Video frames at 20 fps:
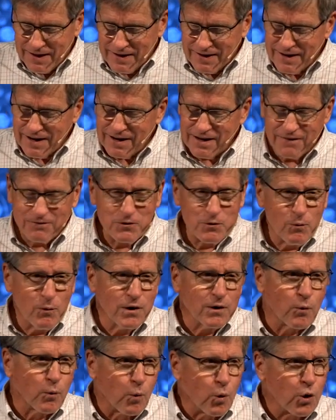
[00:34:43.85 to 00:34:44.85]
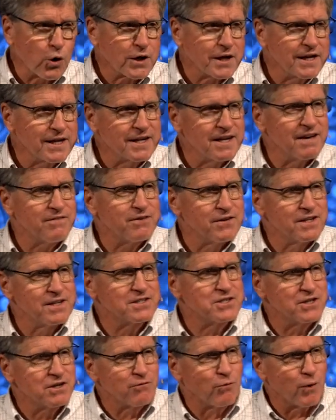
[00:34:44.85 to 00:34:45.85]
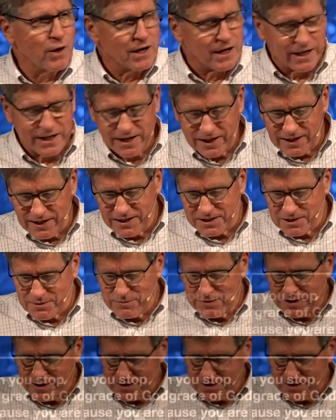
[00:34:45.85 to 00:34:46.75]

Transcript: Now, if you want a working definition of what legalism